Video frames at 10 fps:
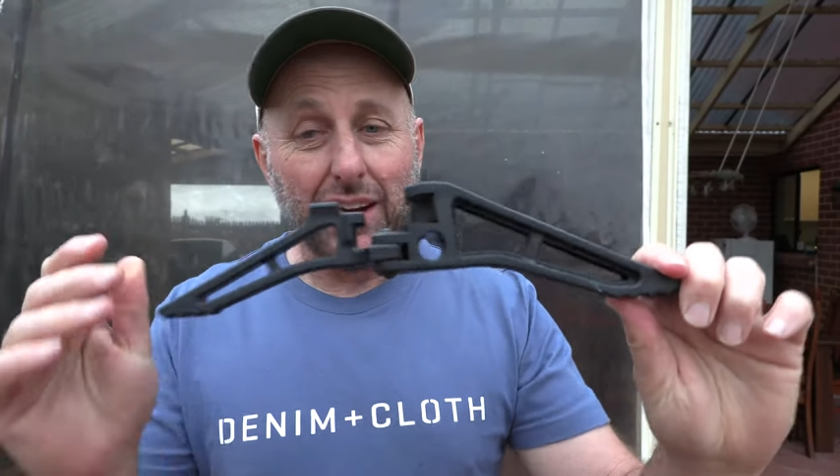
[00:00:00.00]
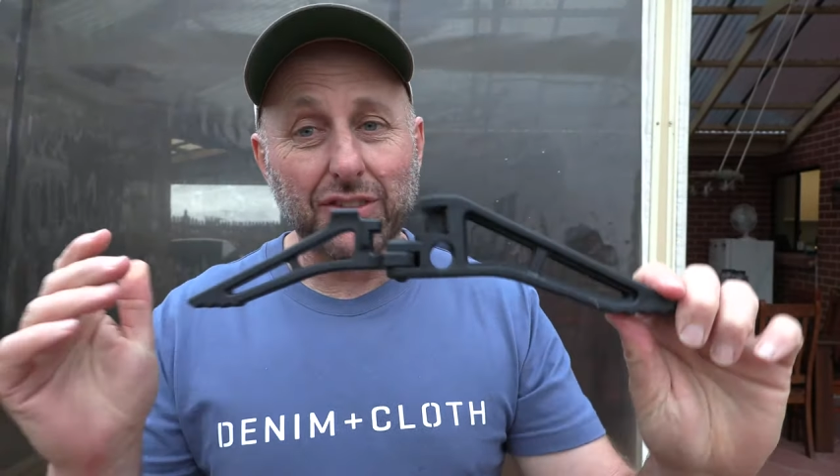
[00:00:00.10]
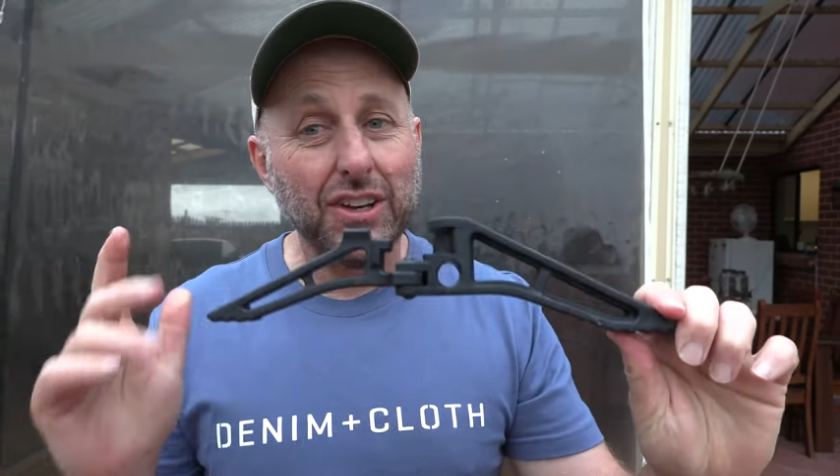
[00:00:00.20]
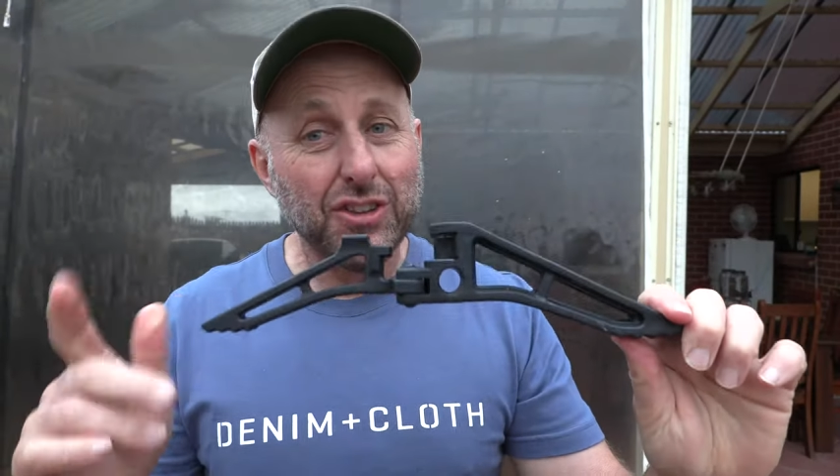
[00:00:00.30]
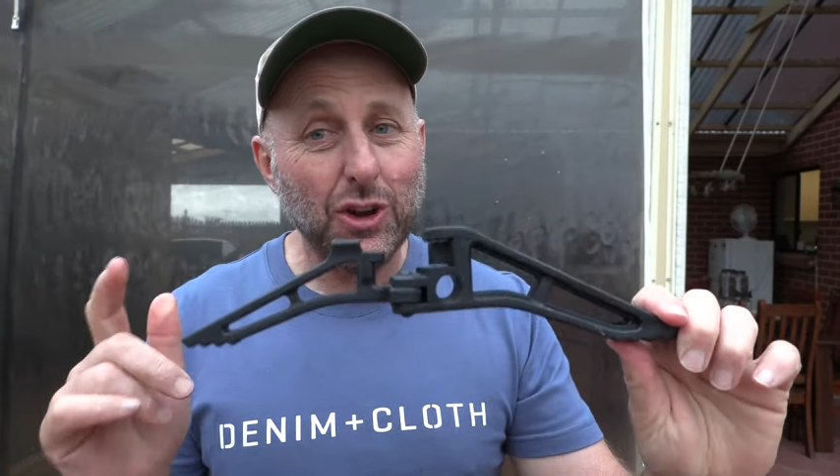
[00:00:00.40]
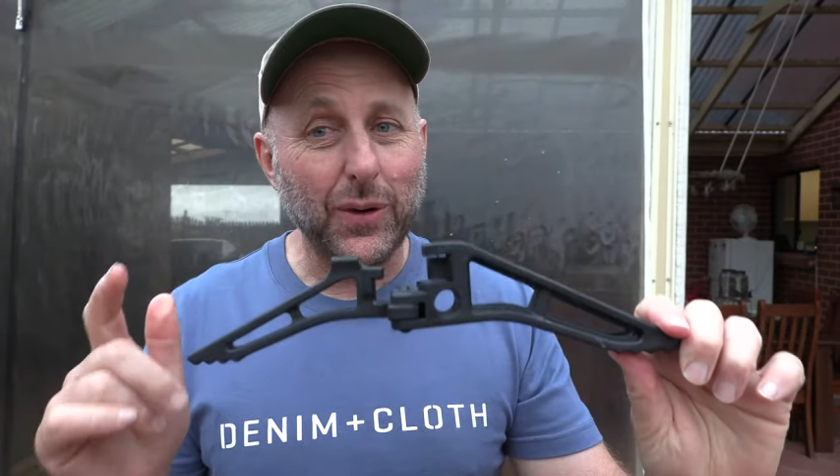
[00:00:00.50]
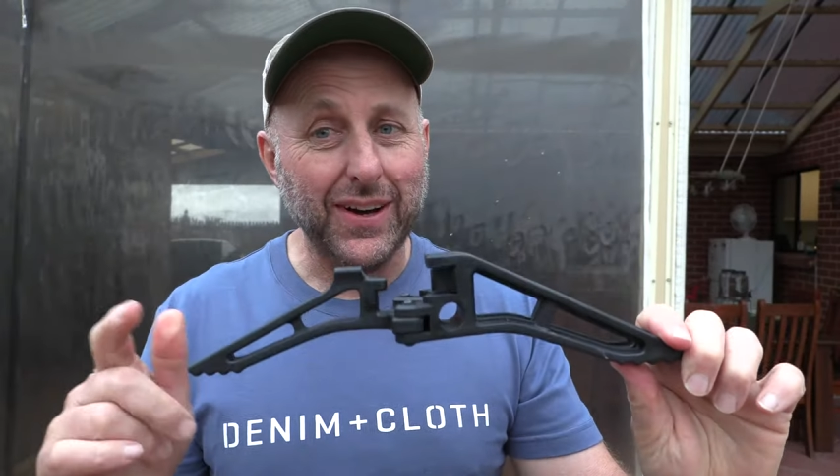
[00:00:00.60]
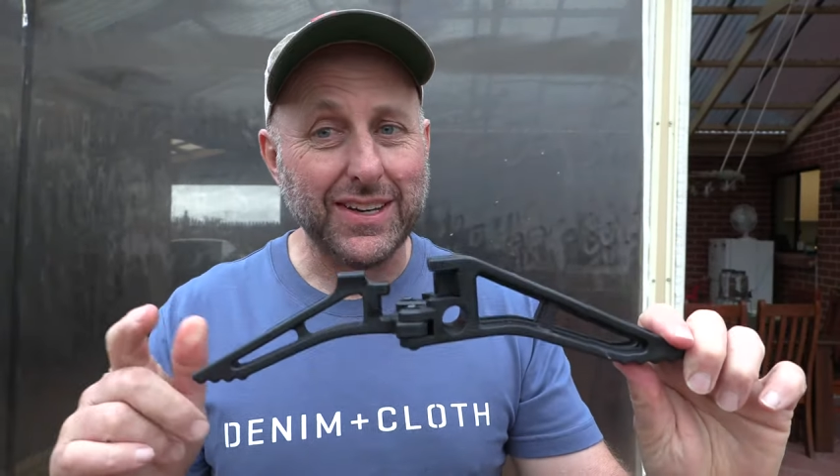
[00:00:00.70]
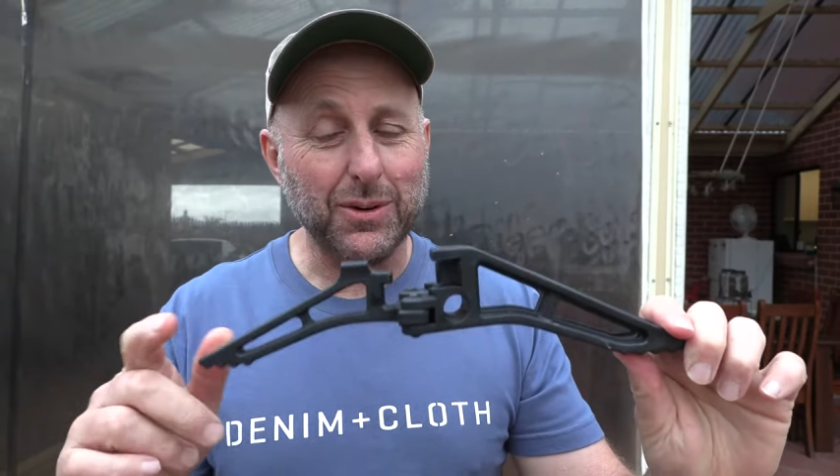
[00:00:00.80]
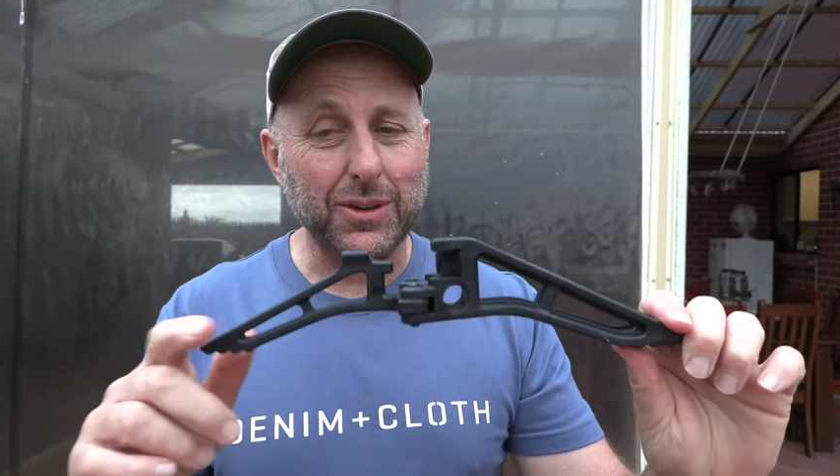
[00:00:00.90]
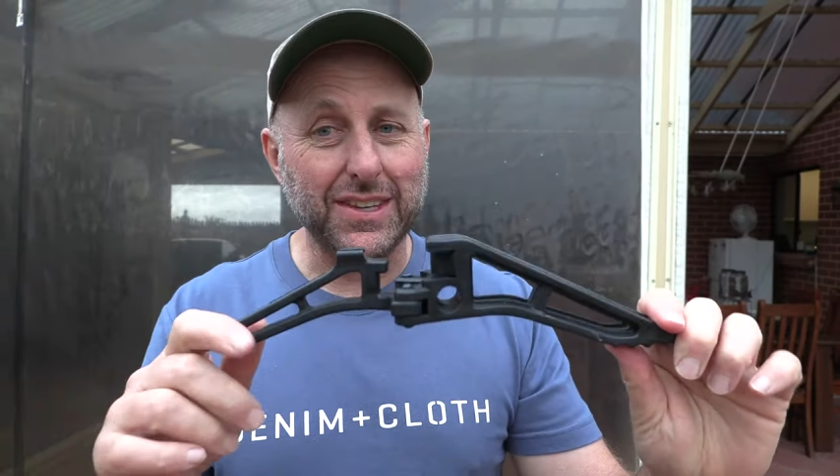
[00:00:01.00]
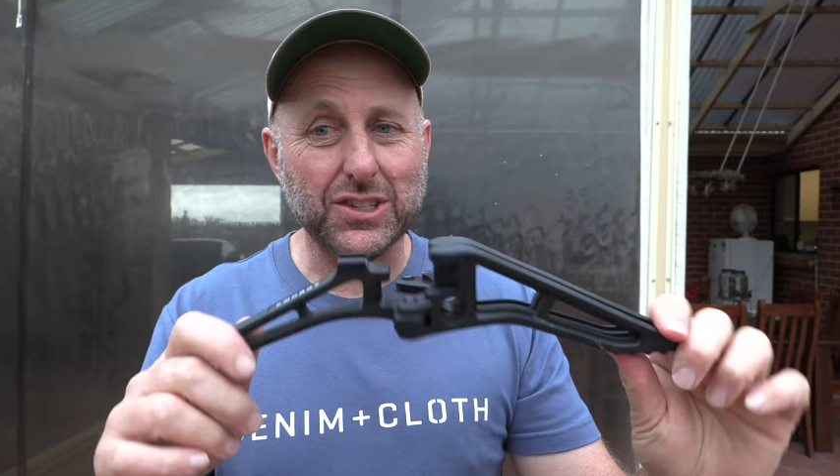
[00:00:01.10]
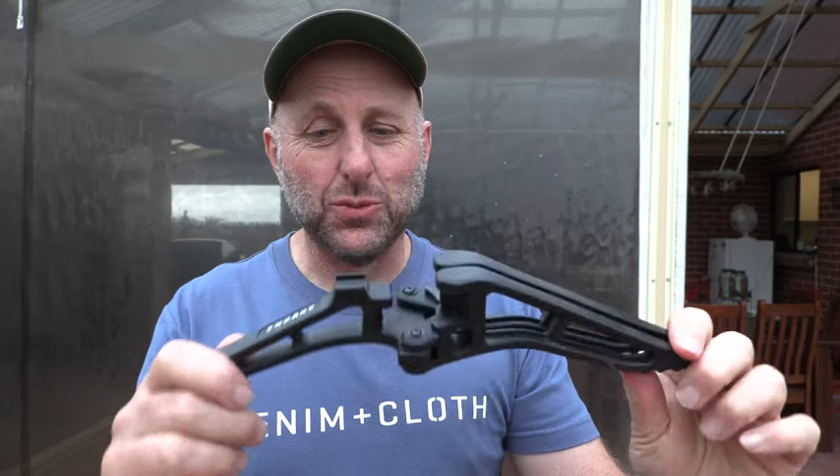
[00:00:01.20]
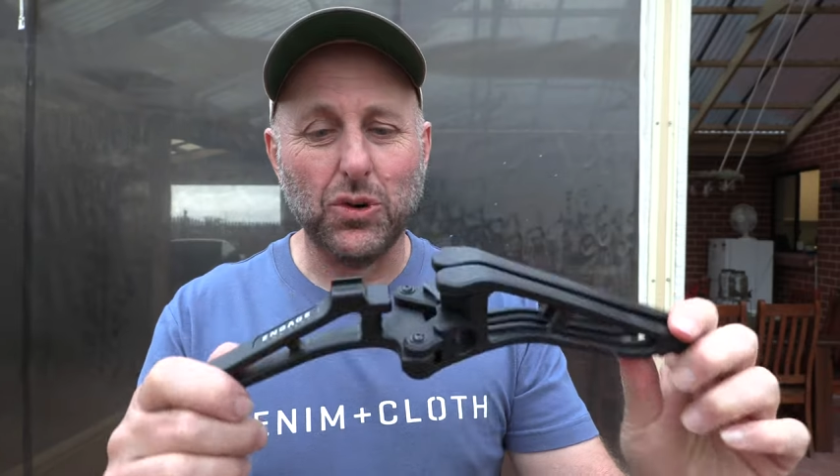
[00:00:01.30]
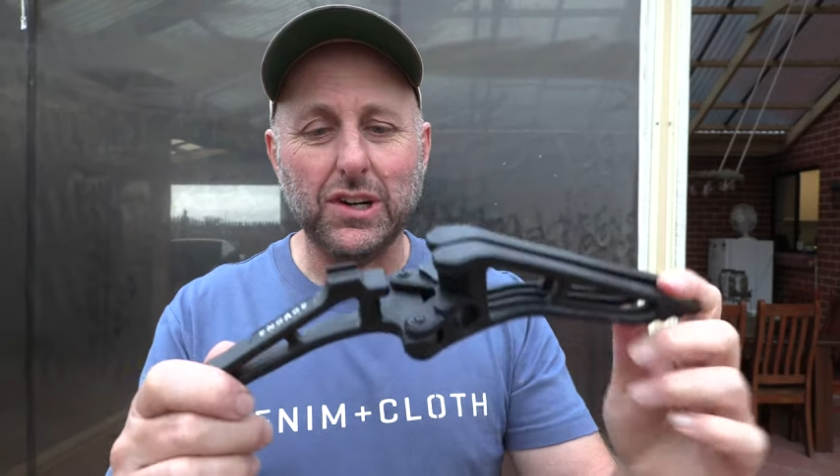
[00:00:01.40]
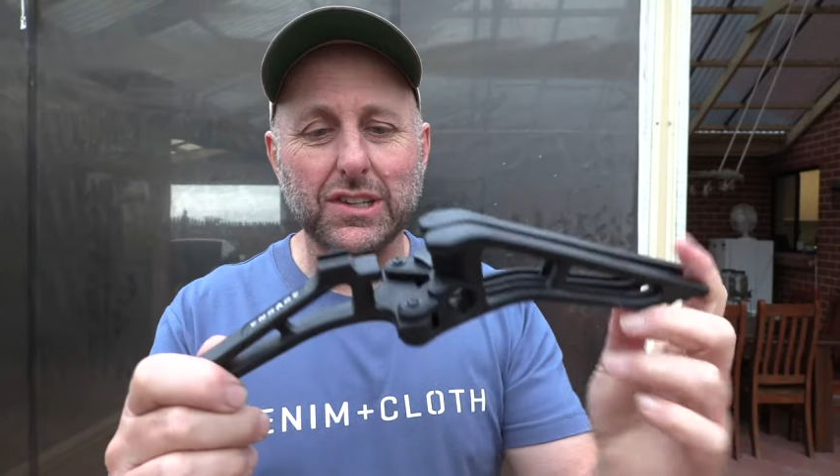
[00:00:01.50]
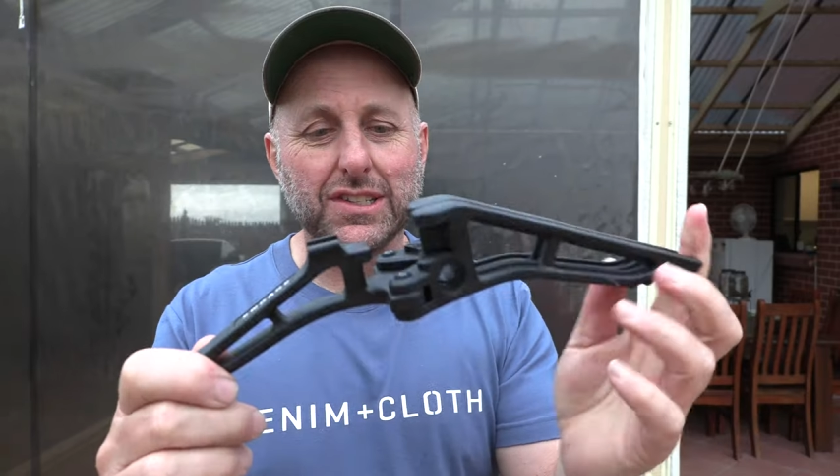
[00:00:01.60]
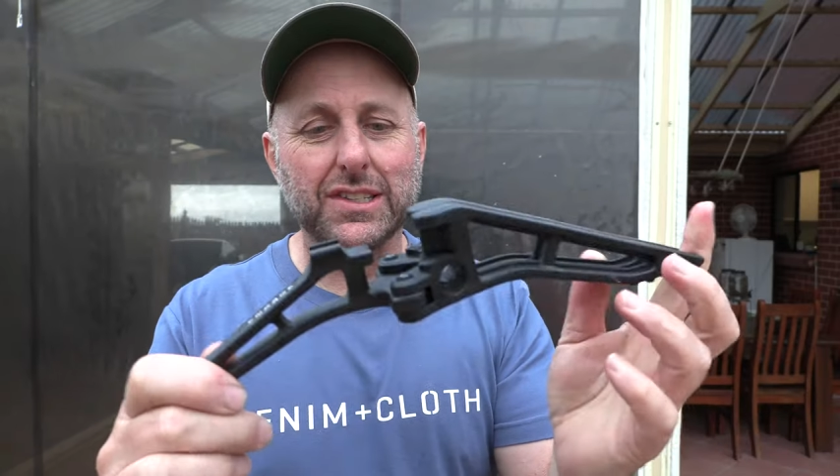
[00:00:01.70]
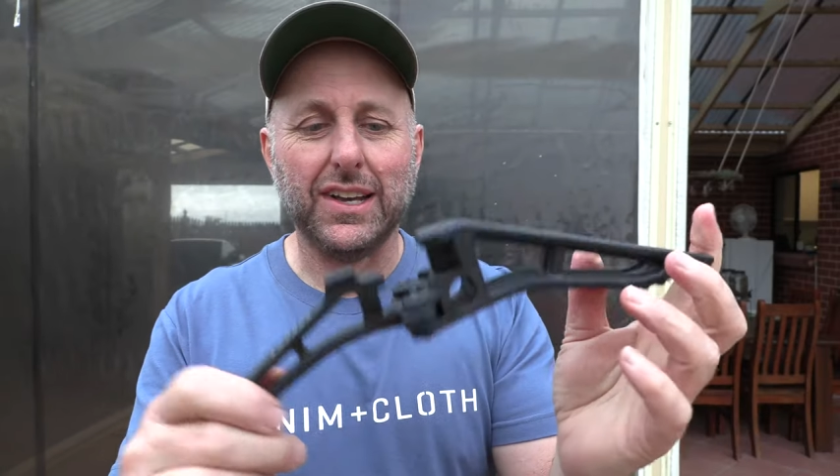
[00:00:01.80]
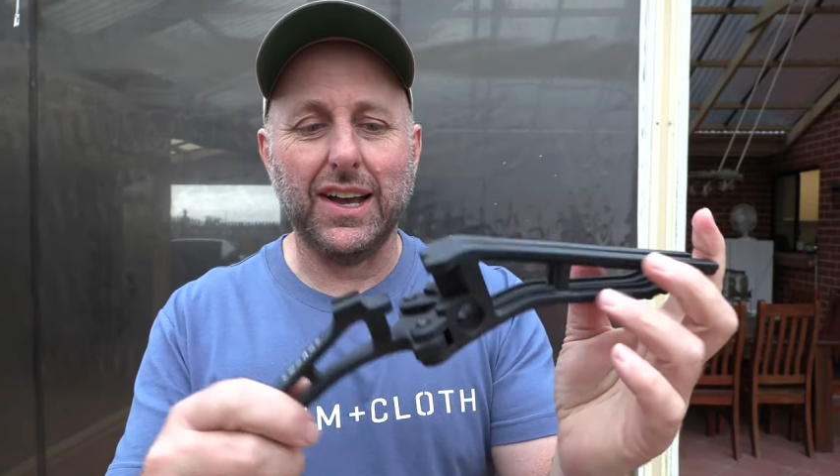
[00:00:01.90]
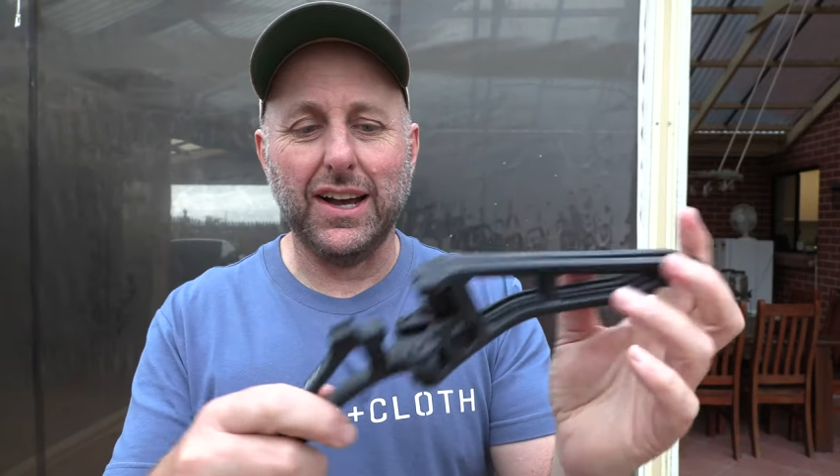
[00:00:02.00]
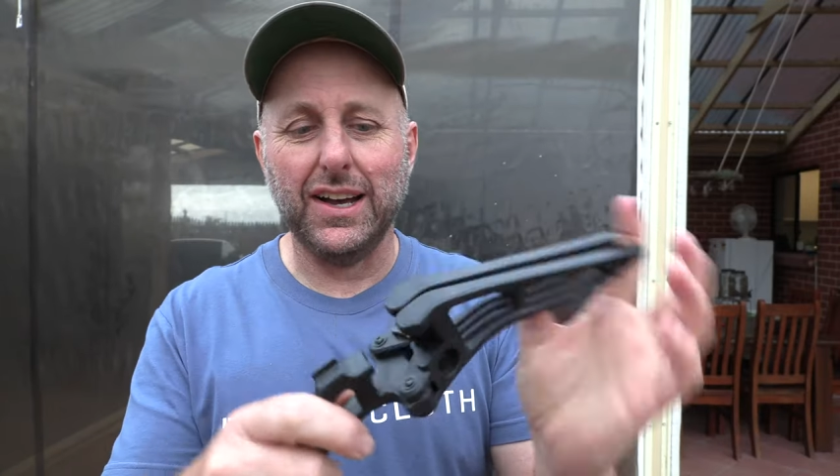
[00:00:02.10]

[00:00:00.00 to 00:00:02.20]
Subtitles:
I've got no idea what this was.